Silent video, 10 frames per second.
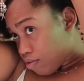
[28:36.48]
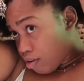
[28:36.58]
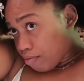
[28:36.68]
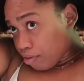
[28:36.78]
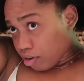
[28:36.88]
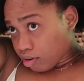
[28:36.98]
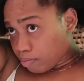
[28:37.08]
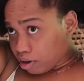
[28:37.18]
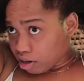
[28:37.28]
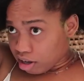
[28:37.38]
The first
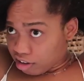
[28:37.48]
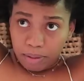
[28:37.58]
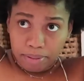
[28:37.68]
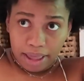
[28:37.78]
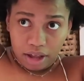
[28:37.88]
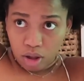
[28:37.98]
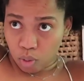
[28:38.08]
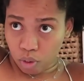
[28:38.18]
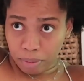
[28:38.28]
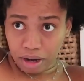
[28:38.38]
part, like black
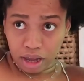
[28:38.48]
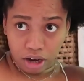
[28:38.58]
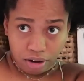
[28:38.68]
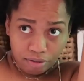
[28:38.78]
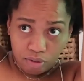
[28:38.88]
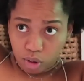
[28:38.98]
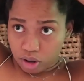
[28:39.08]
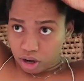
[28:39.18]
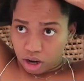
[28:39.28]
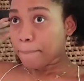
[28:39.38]
woman hair, for
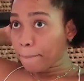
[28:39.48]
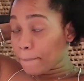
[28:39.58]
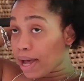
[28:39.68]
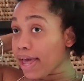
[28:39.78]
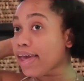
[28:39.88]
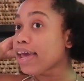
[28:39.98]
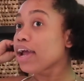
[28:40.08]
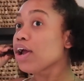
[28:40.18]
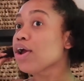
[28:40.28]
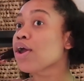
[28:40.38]
my
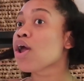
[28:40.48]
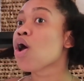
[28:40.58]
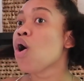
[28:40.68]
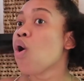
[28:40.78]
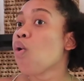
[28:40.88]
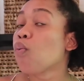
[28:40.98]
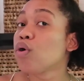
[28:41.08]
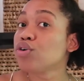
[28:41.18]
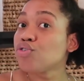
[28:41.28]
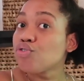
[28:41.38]
hair
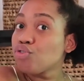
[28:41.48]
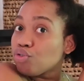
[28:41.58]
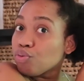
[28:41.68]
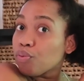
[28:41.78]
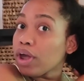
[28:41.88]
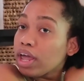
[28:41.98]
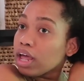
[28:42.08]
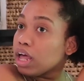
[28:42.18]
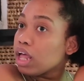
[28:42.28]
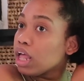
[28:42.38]
will shrink